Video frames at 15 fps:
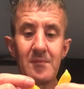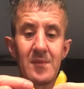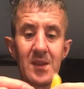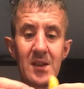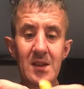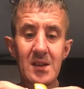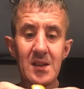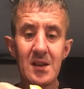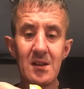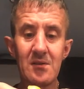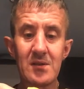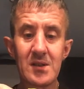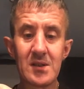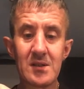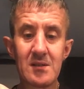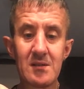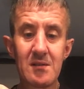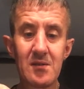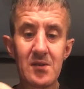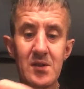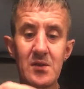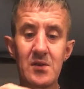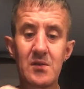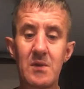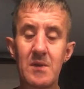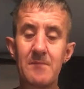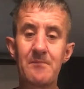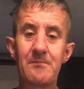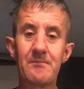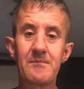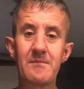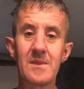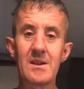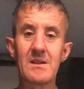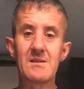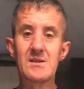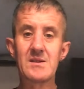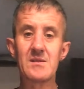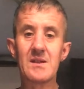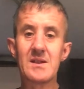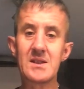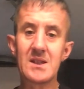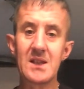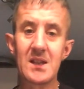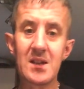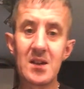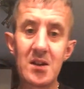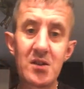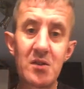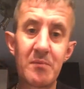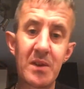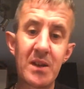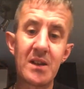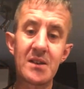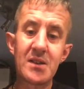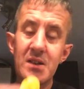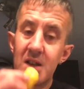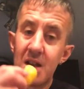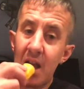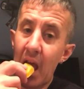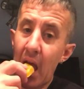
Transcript: it looks looks a good one so let's see Congo Peach